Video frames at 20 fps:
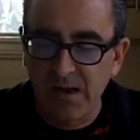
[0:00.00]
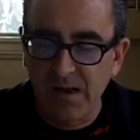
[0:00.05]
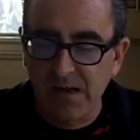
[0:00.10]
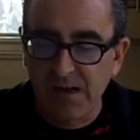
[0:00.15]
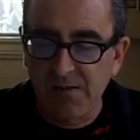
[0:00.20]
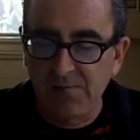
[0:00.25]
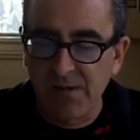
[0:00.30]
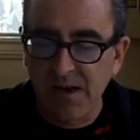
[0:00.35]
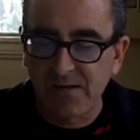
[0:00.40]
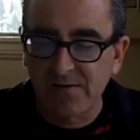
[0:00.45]

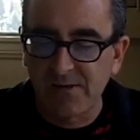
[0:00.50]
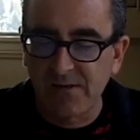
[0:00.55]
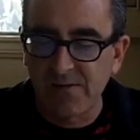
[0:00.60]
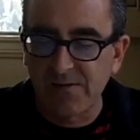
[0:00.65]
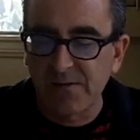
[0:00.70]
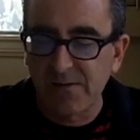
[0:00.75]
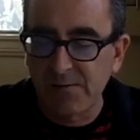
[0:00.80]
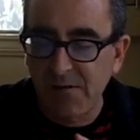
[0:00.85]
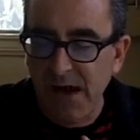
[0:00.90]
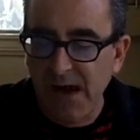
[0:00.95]
He makes
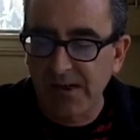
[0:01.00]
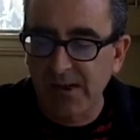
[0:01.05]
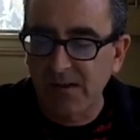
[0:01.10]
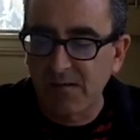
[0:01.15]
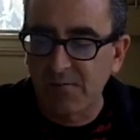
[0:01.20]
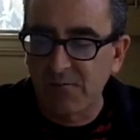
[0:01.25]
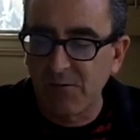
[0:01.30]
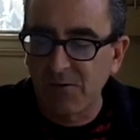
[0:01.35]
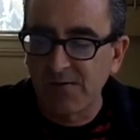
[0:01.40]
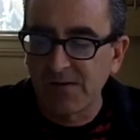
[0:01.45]

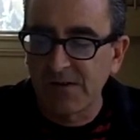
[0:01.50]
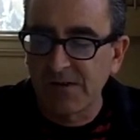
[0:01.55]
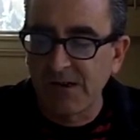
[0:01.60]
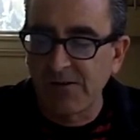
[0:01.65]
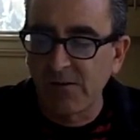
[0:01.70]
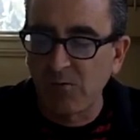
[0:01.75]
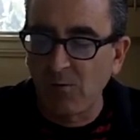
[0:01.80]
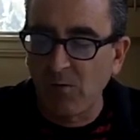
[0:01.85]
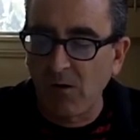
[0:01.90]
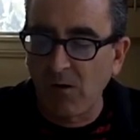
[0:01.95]
systematic
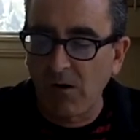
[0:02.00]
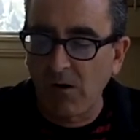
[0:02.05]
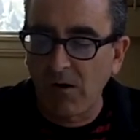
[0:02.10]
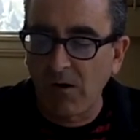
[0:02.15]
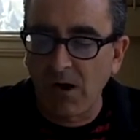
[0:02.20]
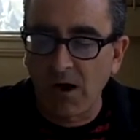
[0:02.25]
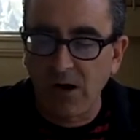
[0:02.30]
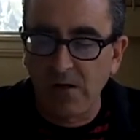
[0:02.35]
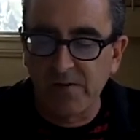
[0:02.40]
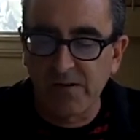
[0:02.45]
mercenary
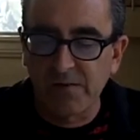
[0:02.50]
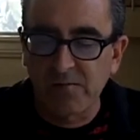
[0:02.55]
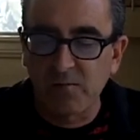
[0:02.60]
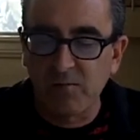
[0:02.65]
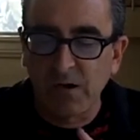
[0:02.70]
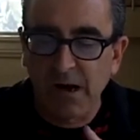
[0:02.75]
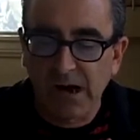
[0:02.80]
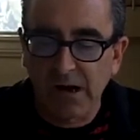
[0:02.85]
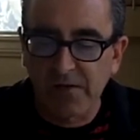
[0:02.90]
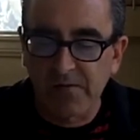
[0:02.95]
war on this
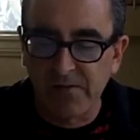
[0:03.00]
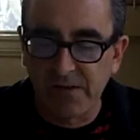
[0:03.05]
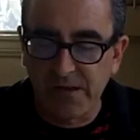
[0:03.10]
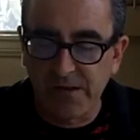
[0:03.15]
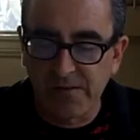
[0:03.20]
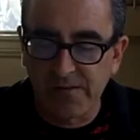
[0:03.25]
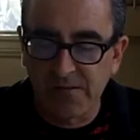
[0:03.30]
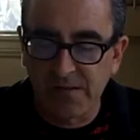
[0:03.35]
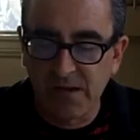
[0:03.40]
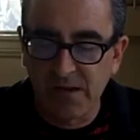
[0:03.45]

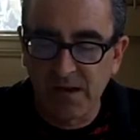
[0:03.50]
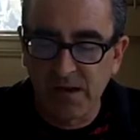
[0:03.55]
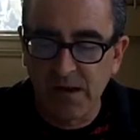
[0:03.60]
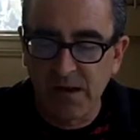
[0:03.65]
wildness.